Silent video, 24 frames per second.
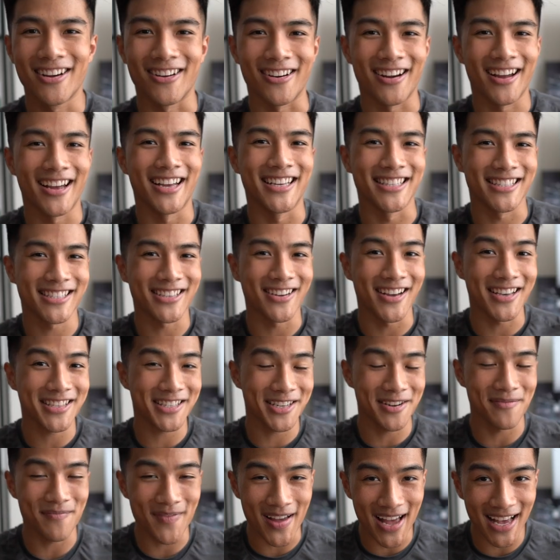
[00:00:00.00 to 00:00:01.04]
All right, so as
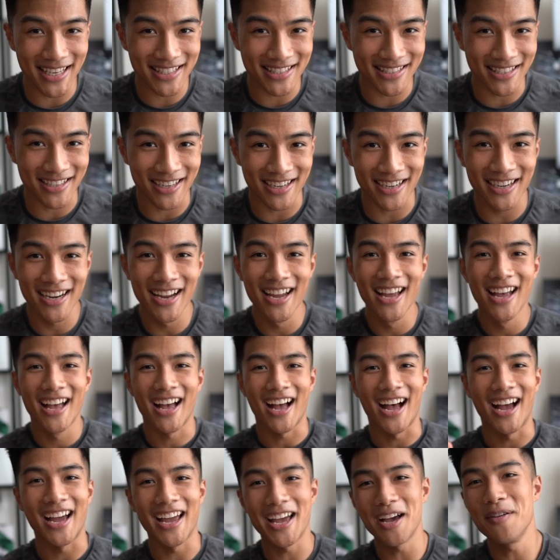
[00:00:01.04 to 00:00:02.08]
an ambassador,
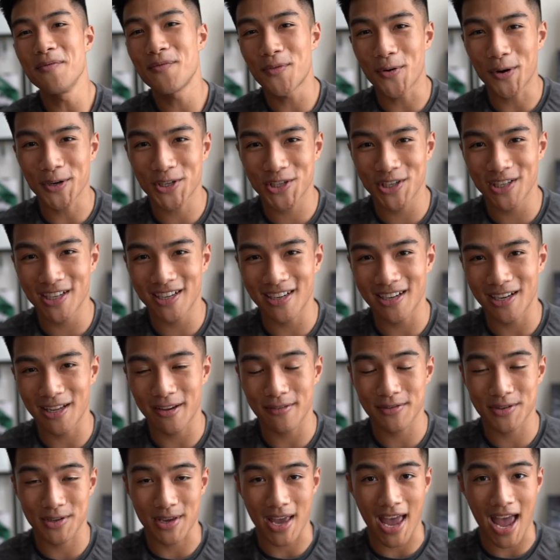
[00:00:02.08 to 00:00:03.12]
I am fortunate
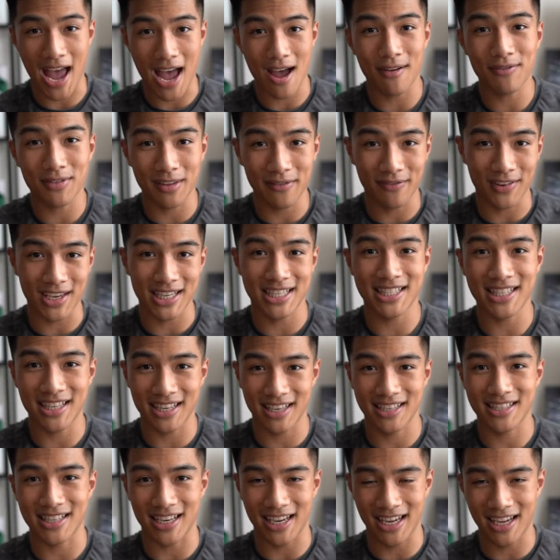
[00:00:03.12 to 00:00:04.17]
enough to have the
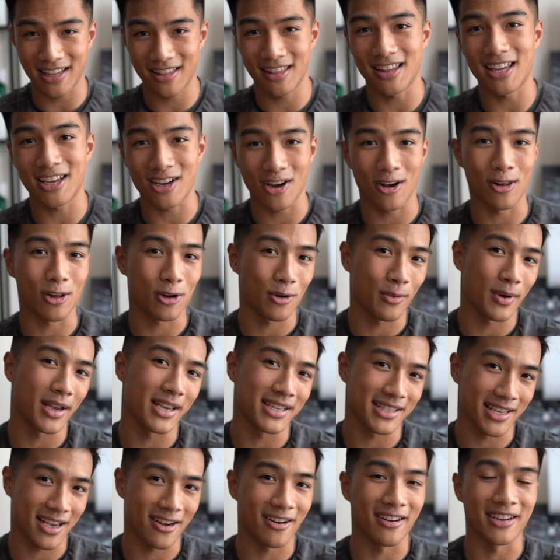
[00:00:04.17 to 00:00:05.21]
Vistas in the
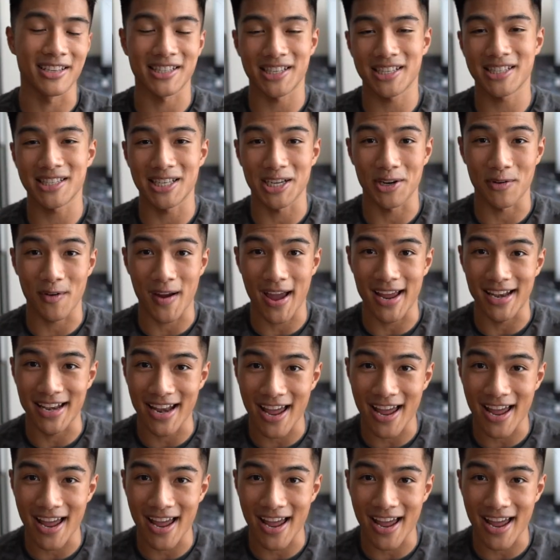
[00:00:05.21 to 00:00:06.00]
colorways that are existing right